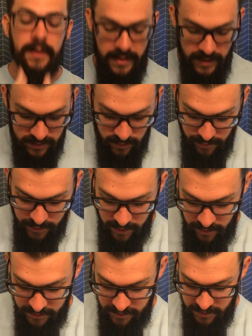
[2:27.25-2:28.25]
And that's why we
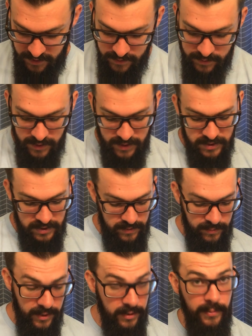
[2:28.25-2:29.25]
call this a deep
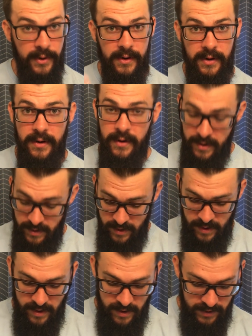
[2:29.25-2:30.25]
conditioning beard butter.
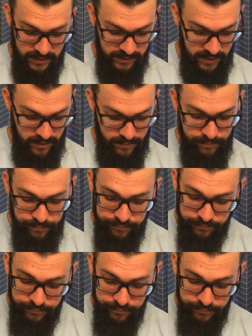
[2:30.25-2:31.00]
So